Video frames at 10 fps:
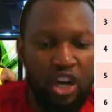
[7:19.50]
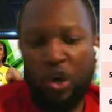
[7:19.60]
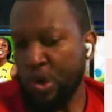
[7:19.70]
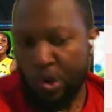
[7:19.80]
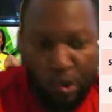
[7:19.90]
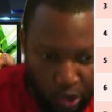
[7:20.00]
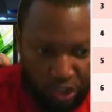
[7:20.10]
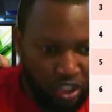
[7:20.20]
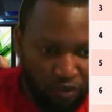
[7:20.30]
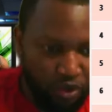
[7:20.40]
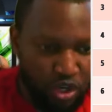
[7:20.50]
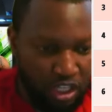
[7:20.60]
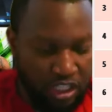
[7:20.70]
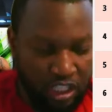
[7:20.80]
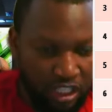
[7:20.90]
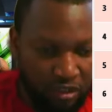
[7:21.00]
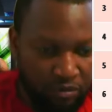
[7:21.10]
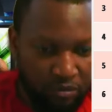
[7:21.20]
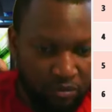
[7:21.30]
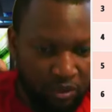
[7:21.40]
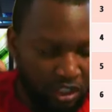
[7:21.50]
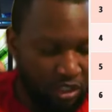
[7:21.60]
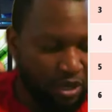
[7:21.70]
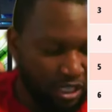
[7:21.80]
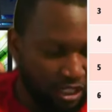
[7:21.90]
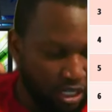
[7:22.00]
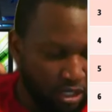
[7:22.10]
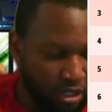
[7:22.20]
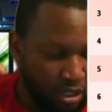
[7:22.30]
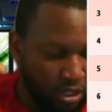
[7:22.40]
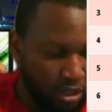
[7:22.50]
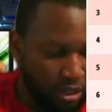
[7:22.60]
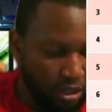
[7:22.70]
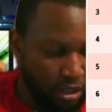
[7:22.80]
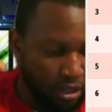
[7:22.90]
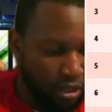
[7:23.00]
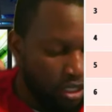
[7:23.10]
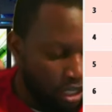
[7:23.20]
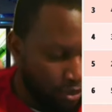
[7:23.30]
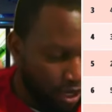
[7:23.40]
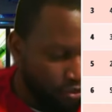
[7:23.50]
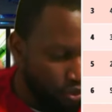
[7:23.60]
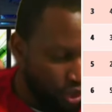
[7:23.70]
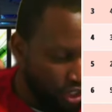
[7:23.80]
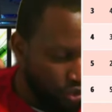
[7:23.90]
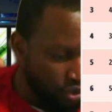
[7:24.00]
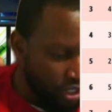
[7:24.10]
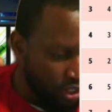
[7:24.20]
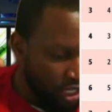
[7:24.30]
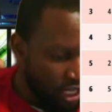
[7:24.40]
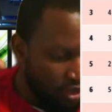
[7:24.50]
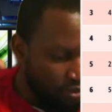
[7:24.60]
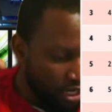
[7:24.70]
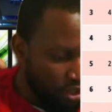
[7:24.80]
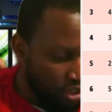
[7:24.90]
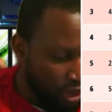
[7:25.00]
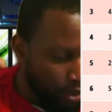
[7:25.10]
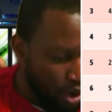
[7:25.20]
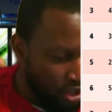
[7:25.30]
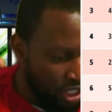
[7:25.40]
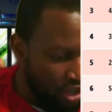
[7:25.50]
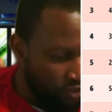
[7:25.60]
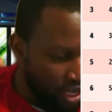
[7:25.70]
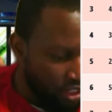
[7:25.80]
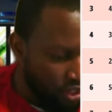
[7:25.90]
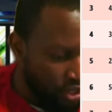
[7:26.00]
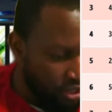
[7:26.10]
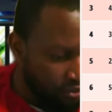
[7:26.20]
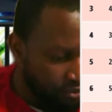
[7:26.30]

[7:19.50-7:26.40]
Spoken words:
are going to roast you if you do that again. You see me I say? Yeah, man, I'm a ratchet race. He man does a bounce off I turn.